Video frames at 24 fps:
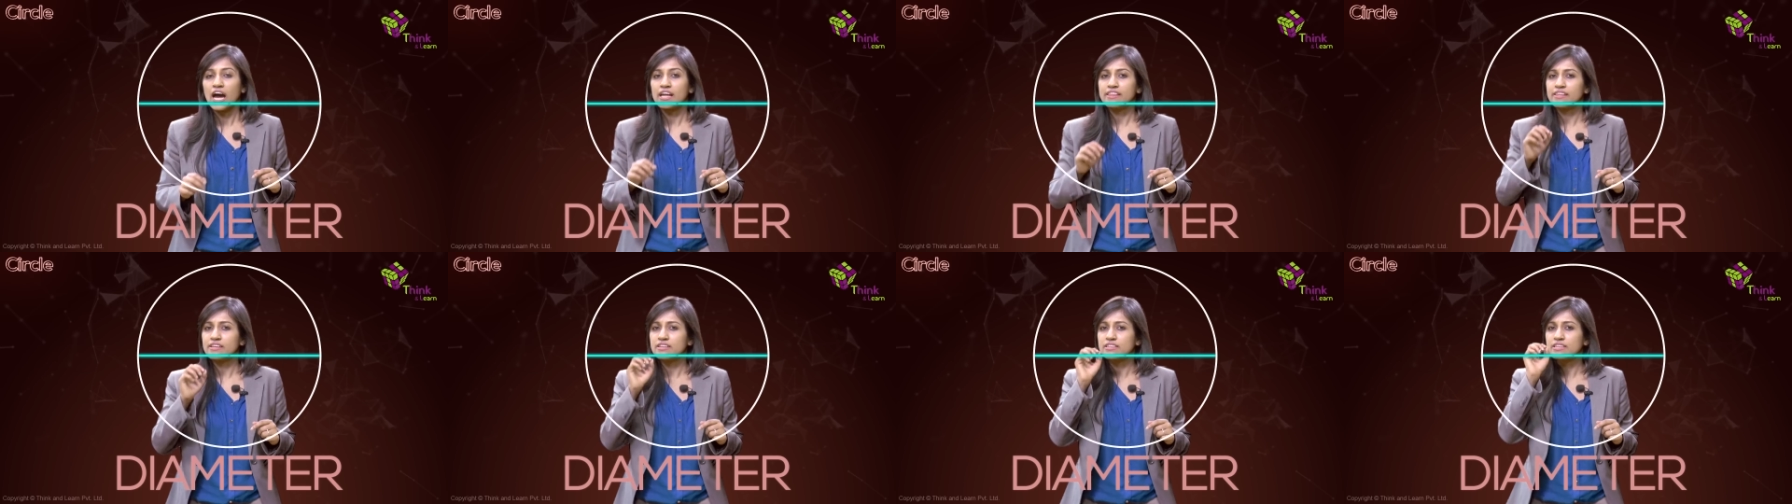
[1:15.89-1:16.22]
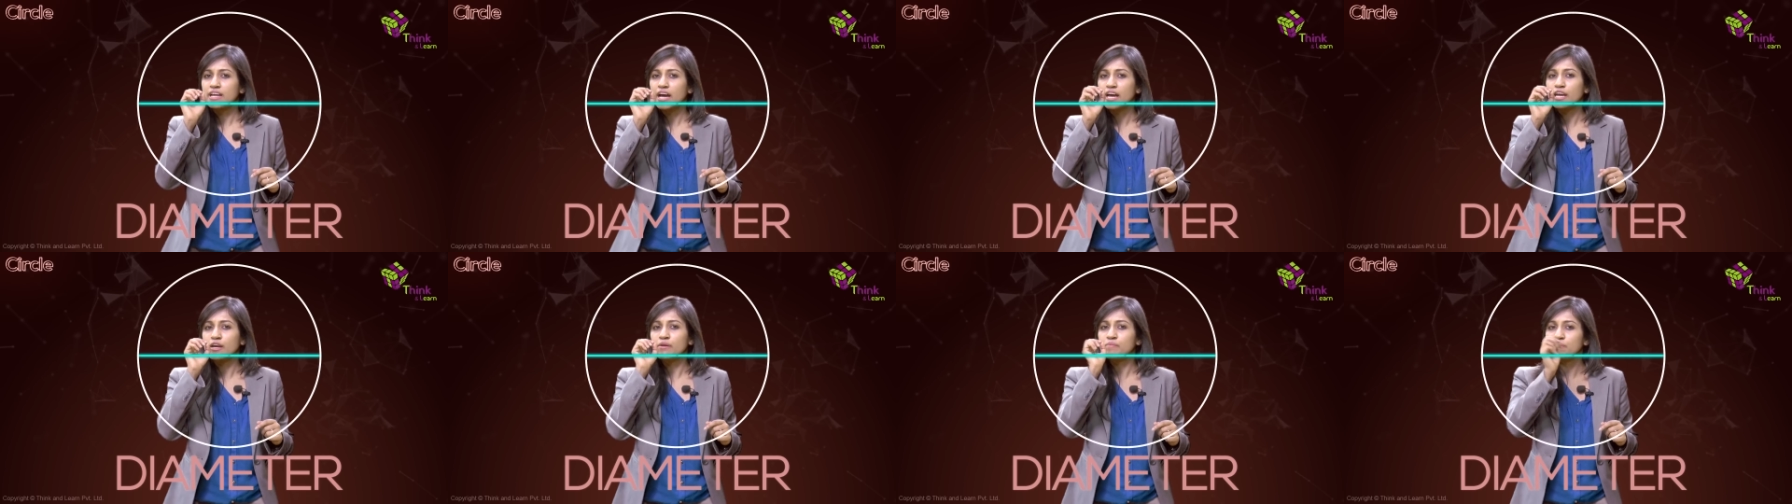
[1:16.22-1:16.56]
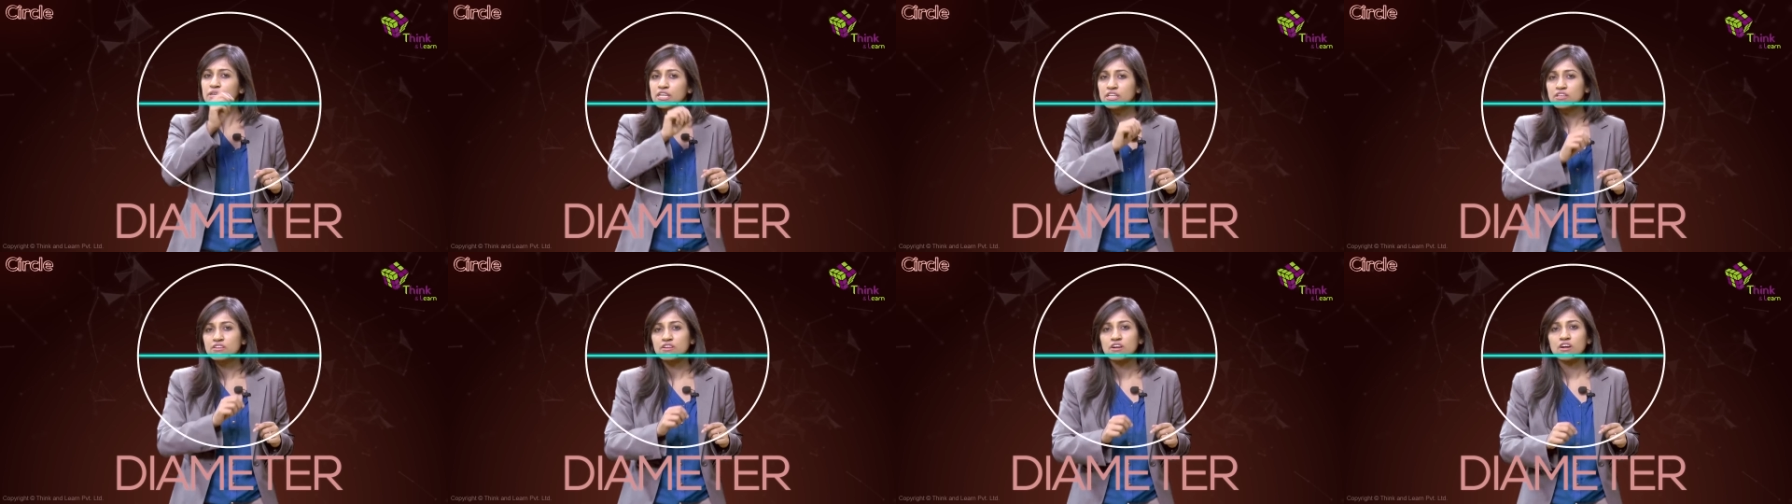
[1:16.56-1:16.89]
And the
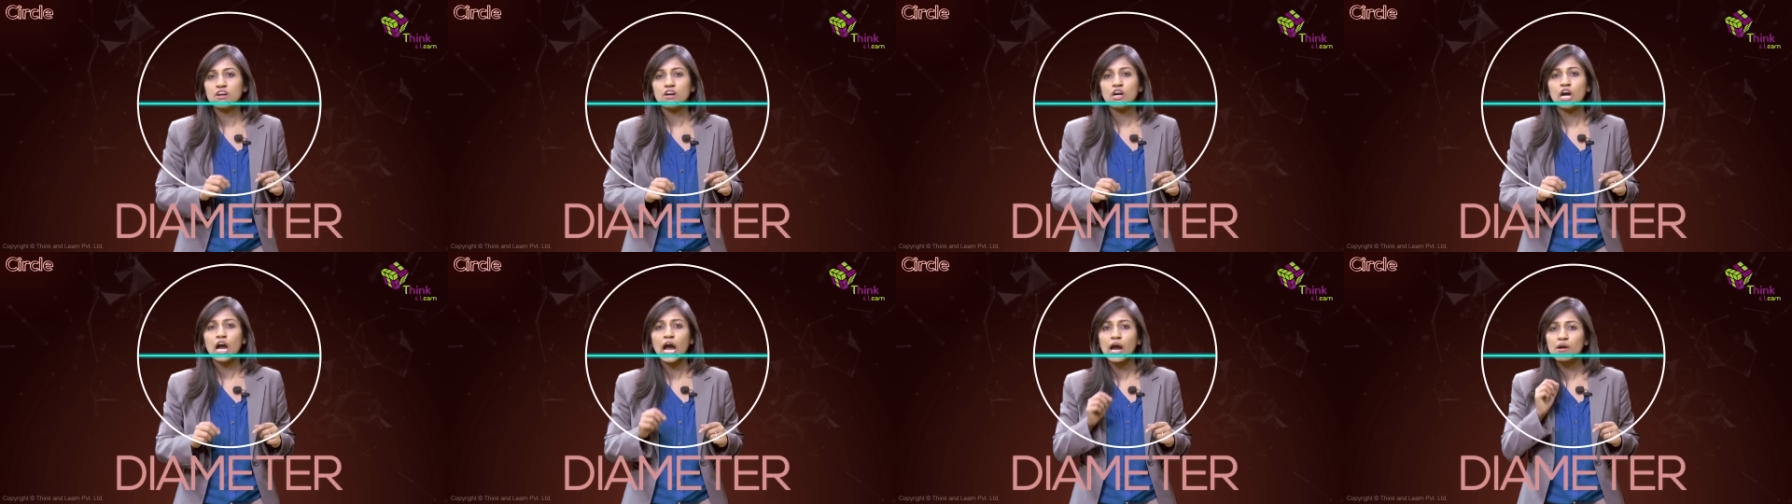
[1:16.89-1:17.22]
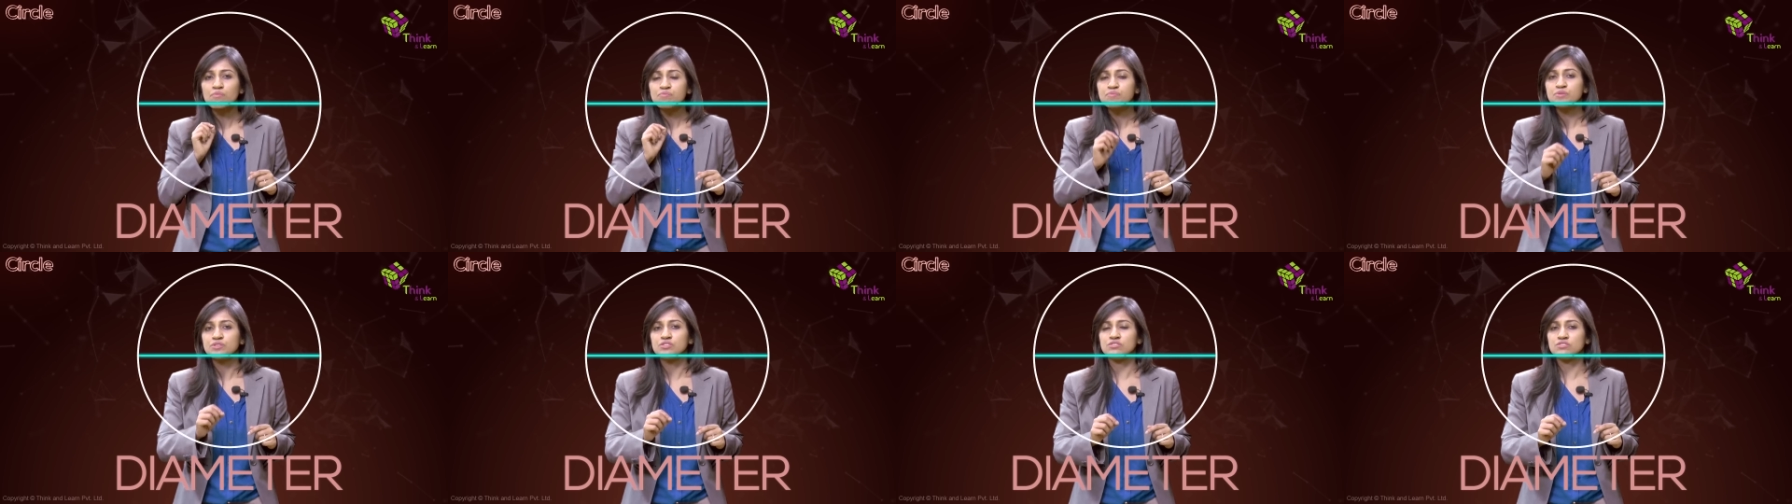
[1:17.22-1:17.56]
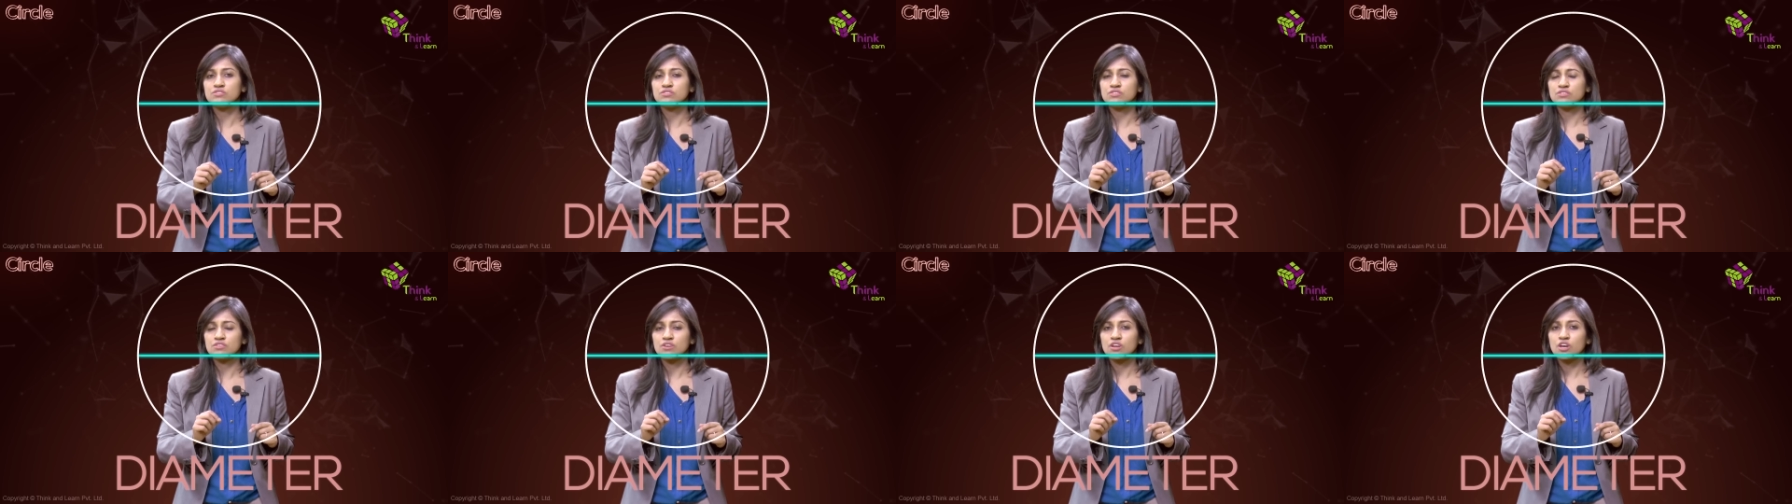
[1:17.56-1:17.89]
diameter
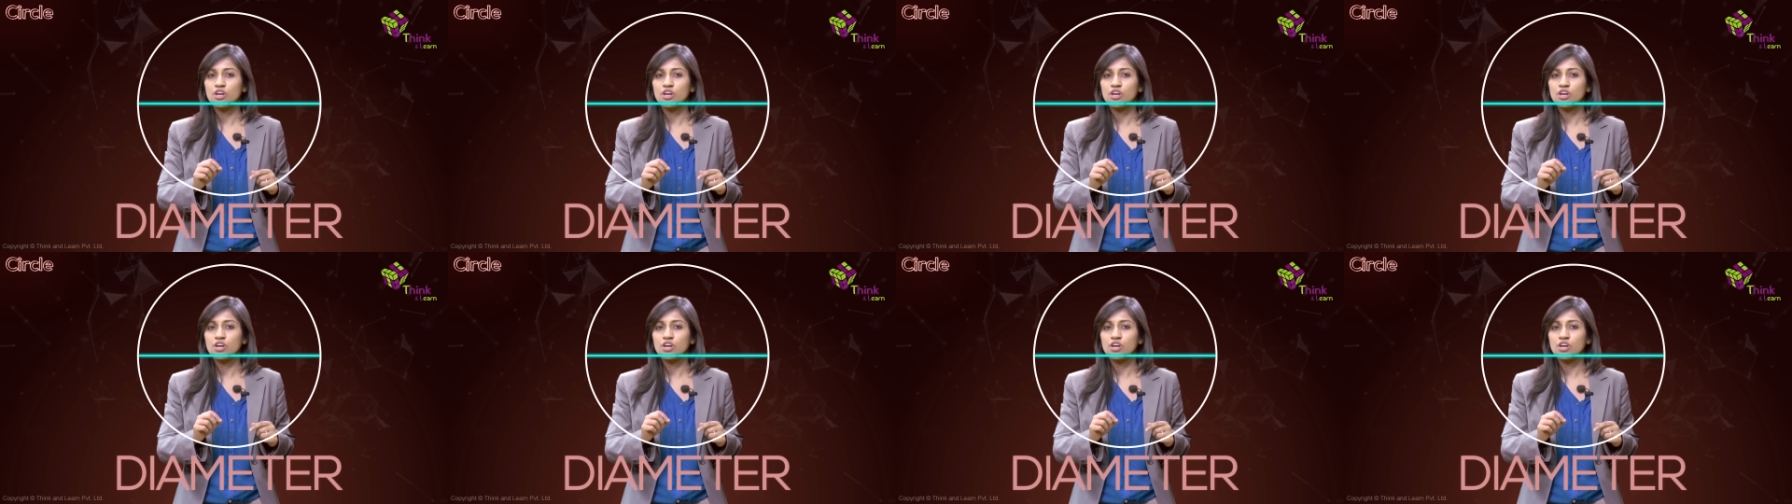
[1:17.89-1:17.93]
happens